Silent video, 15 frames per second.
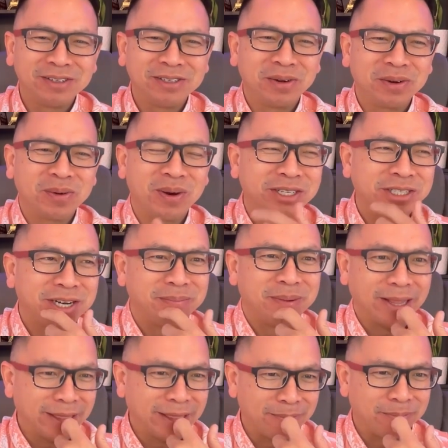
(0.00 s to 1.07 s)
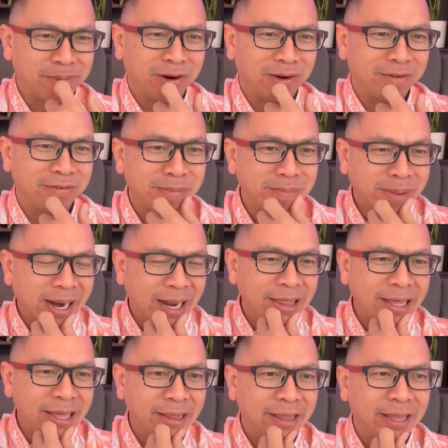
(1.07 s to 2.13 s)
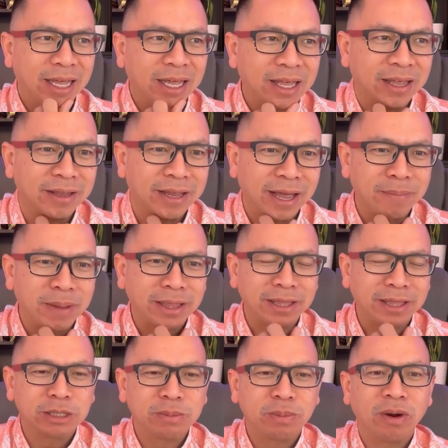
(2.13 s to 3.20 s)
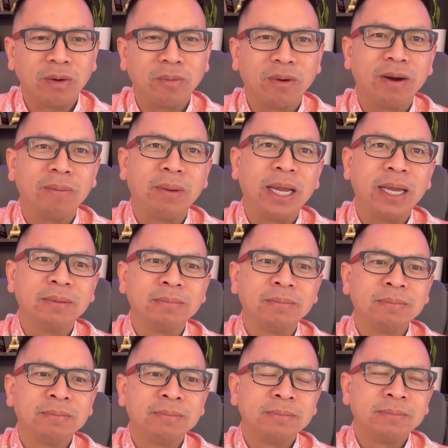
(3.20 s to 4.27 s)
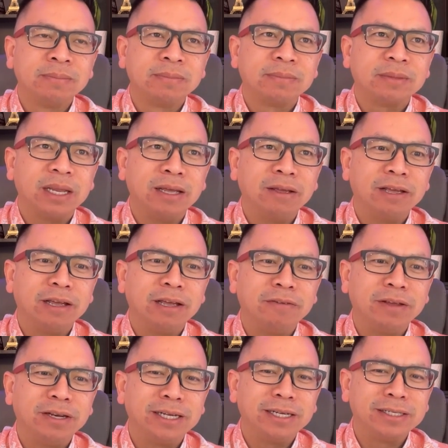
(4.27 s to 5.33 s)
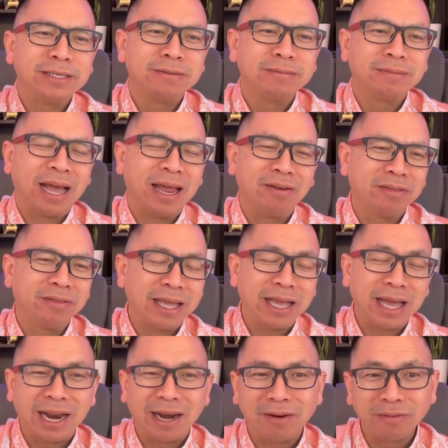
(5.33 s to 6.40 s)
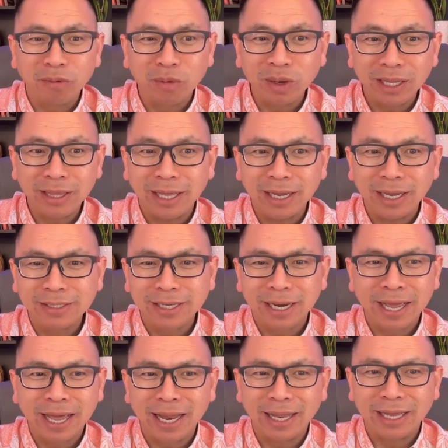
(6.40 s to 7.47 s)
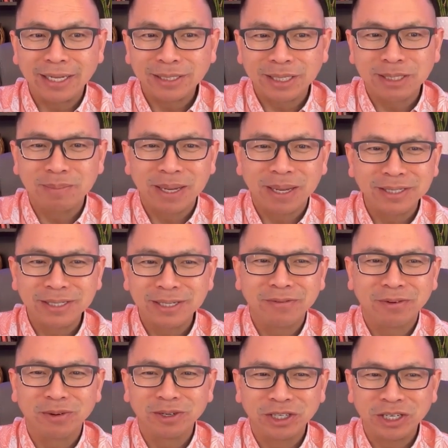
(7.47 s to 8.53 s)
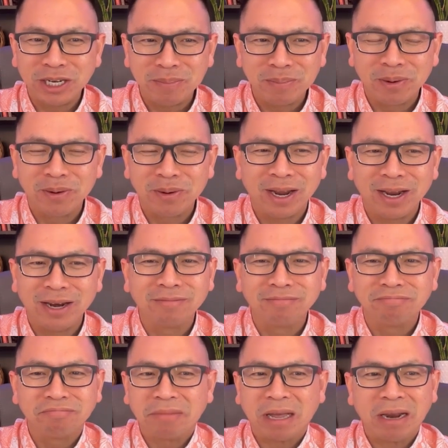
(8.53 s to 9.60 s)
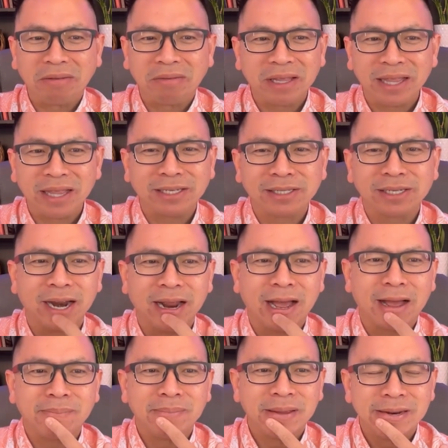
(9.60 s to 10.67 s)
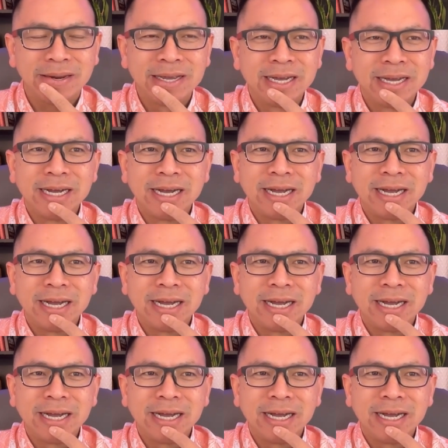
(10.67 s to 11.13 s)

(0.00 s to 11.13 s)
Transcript: There's no question about that part of it. But I think I'm at this point where I'm like, if it doesn't, I don't really think it's going to get less expensive or cheaper. I don't think that's going to happen.